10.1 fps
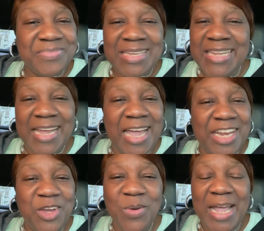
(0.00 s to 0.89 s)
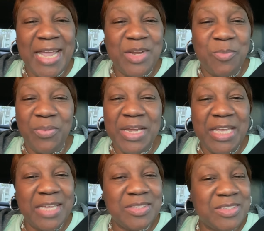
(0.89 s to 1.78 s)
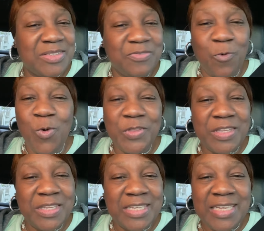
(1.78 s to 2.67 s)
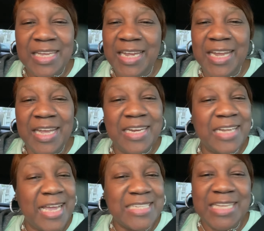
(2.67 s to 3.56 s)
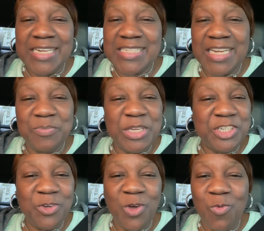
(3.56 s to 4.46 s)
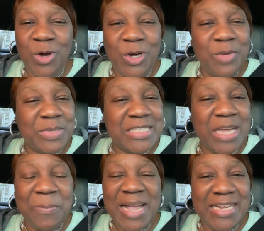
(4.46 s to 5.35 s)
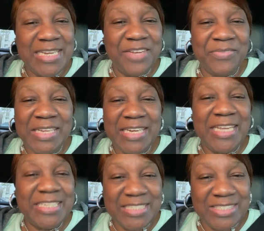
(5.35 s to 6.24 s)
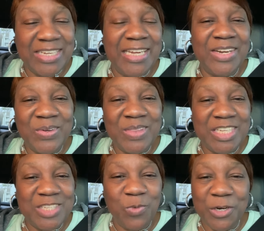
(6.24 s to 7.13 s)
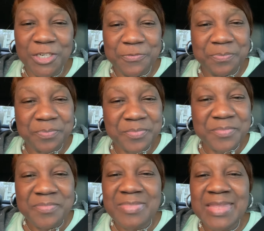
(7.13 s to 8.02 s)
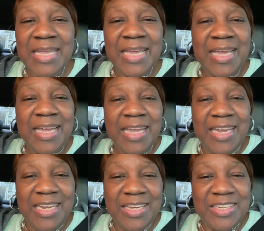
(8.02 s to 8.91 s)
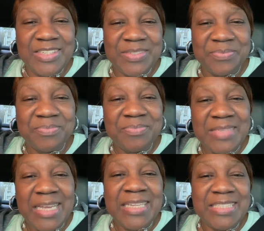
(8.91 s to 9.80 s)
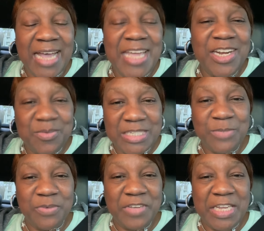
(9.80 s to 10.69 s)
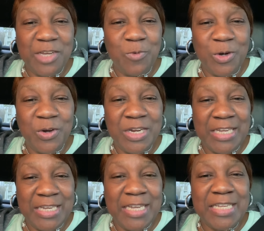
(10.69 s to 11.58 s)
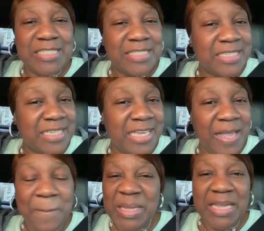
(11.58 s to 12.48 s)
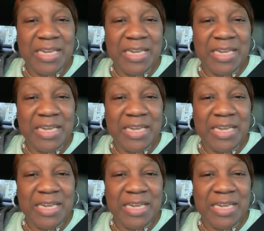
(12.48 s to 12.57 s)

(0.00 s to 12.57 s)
Like, I know I had to bring it forth. And like I said, it's going to be a short word, but somebody definitely needed to hear this word. And the title of this prophetic word is Be